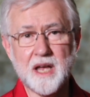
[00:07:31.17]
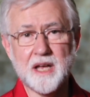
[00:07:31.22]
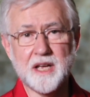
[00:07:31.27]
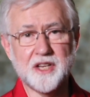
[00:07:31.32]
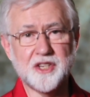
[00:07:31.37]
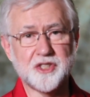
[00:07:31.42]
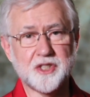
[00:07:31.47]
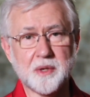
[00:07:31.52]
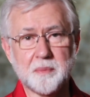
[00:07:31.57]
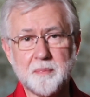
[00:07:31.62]

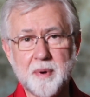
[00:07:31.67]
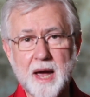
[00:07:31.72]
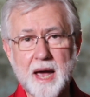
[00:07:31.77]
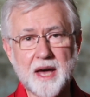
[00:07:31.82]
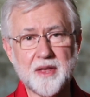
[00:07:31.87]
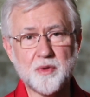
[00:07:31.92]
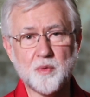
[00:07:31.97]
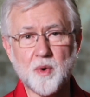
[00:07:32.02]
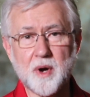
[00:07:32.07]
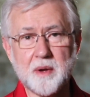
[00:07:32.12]
is the
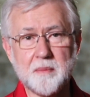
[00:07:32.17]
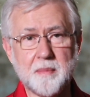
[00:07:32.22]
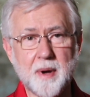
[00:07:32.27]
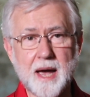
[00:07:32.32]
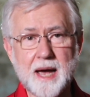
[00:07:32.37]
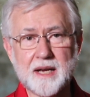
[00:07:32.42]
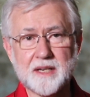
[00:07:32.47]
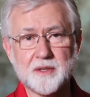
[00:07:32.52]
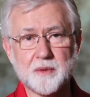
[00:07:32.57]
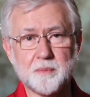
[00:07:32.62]
pathway
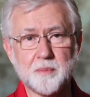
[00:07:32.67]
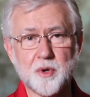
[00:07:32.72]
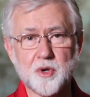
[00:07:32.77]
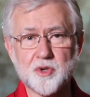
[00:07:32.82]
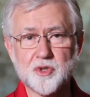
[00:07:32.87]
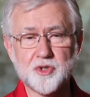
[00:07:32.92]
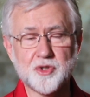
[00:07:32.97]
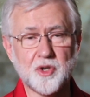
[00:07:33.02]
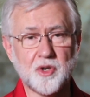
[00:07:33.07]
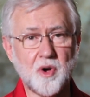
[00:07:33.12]
back to
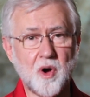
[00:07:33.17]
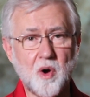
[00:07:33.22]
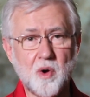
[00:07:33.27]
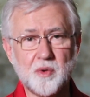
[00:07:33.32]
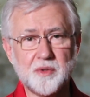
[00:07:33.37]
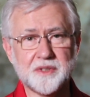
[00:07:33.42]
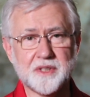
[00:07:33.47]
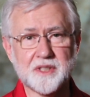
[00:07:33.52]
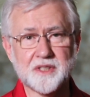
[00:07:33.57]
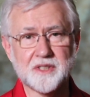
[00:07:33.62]
personal
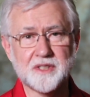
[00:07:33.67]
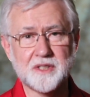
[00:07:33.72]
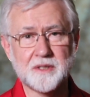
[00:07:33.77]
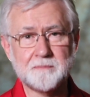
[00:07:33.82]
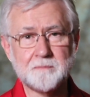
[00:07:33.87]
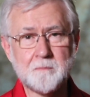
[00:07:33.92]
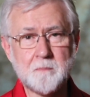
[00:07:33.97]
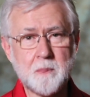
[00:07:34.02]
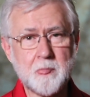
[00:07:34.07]
wholeness.